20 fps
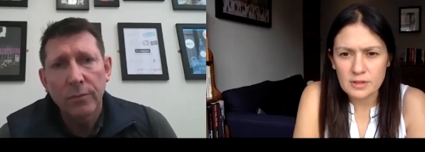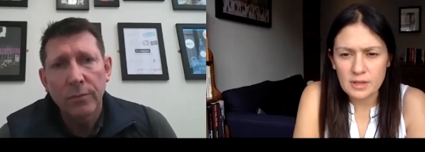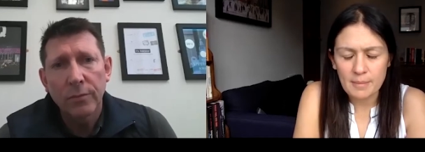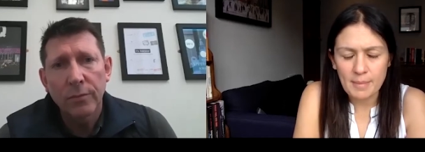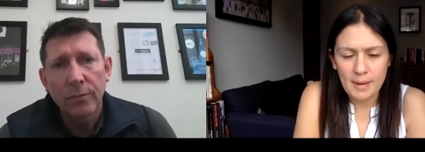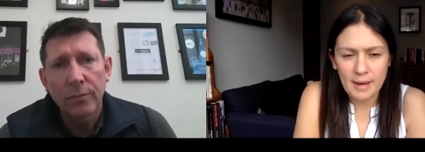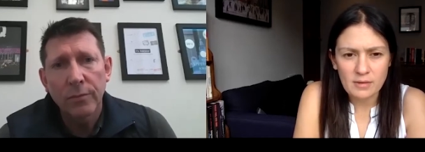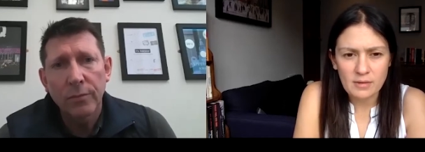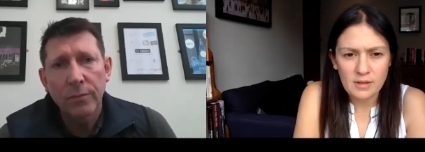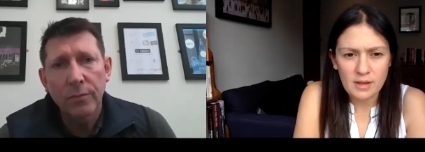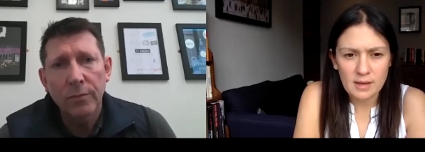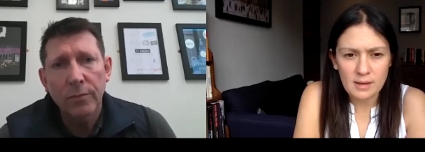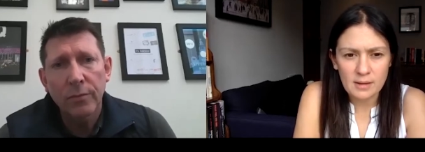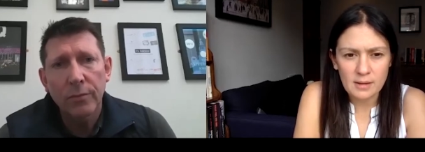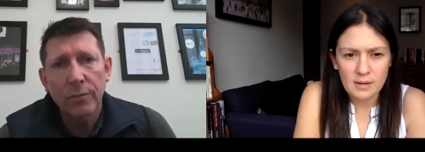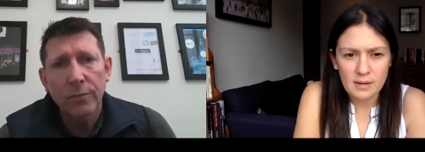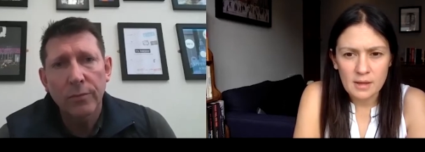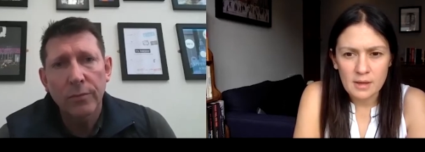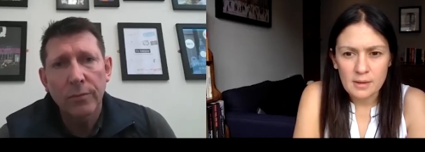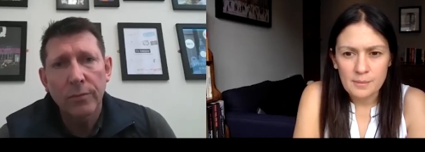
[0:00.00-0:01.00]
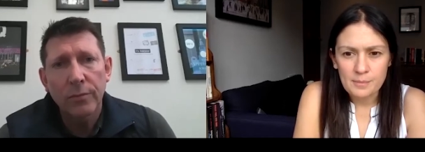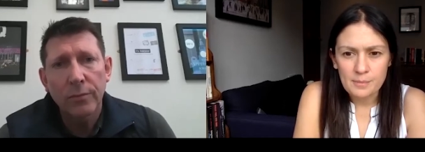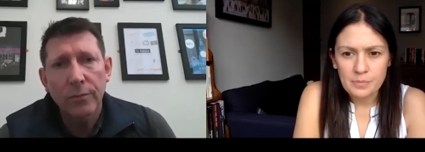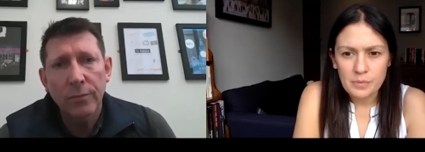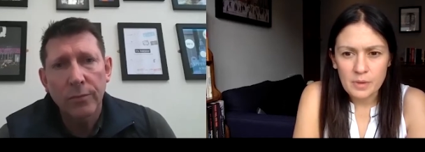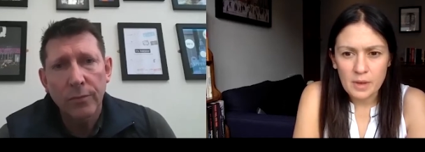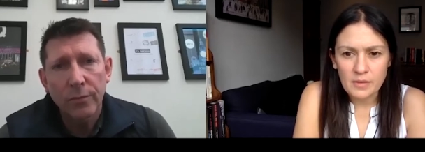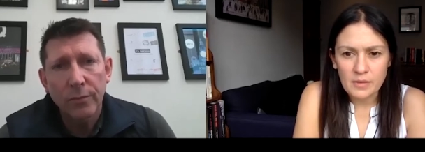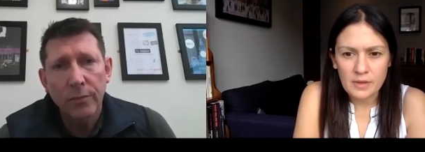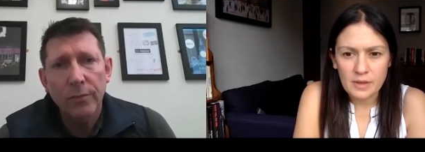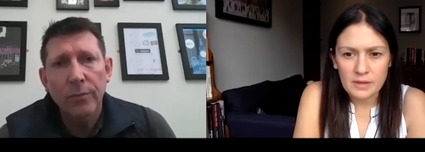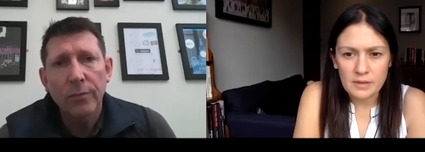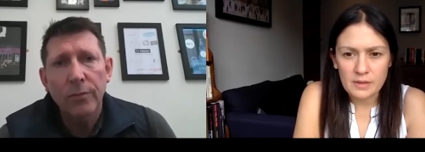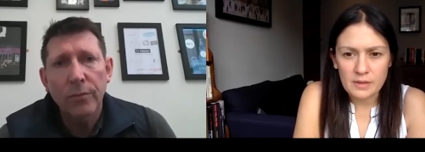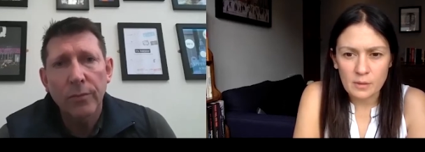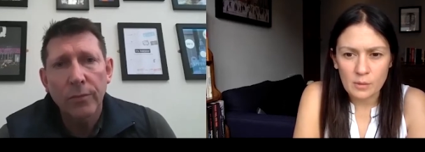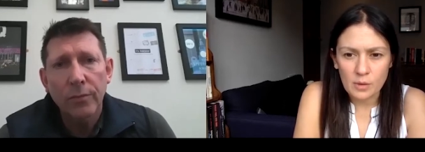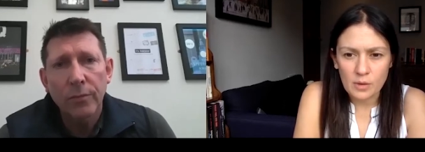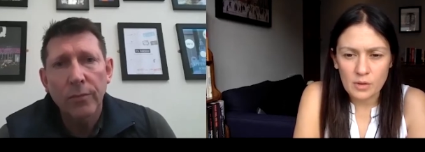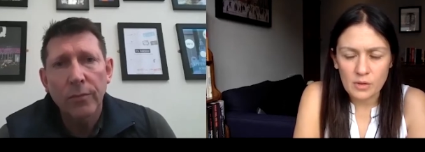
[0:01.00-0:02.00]
Speaker 1: about it. I think
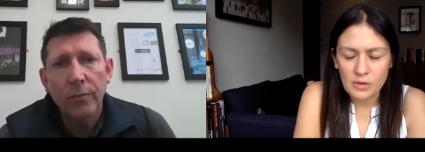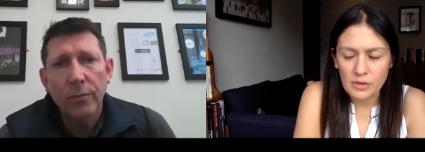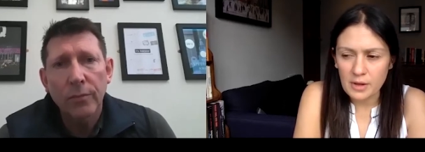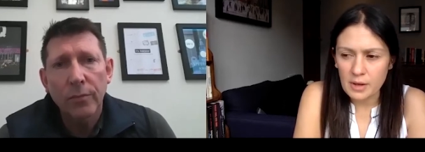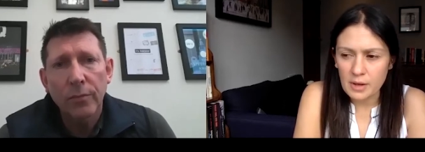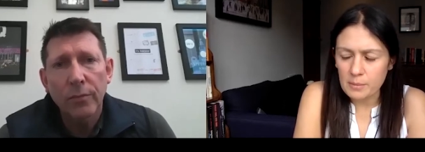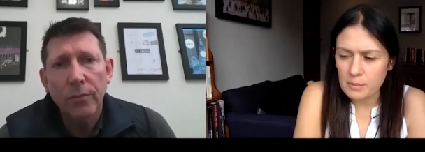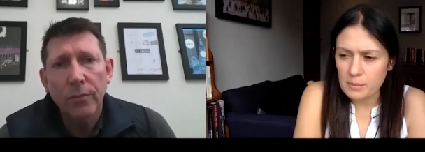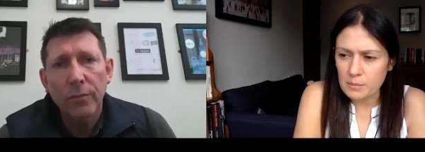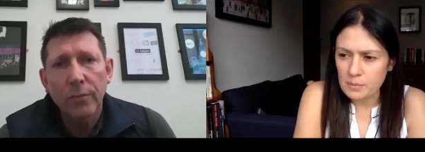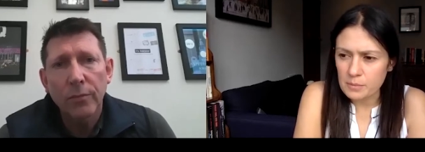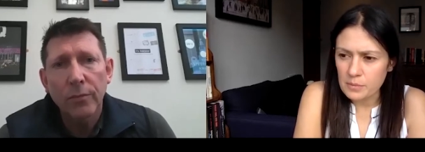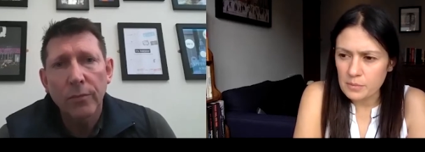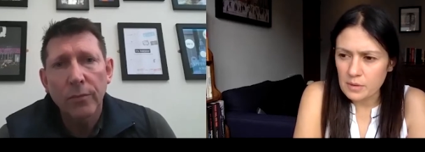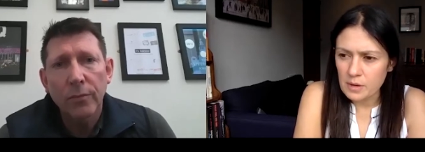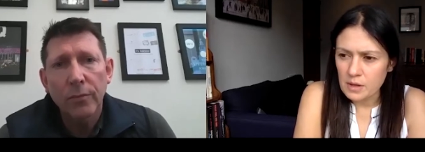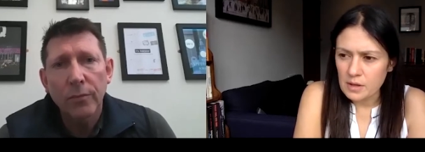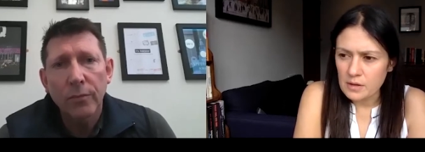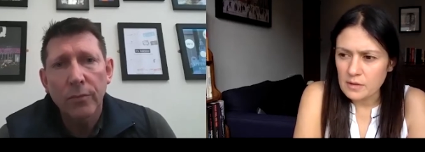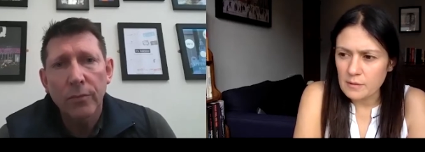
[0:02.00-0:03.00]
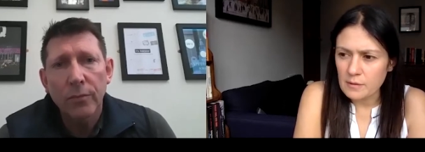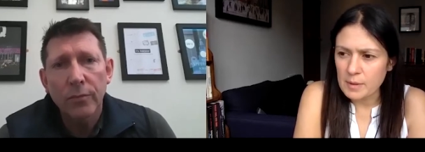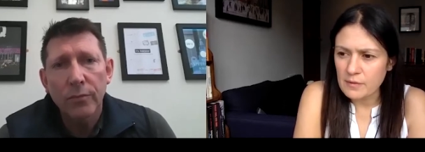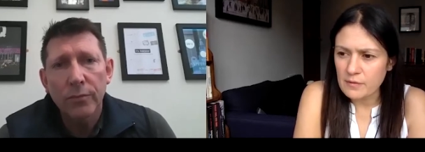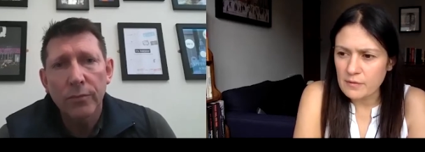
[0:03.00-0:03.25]
there was um, there've been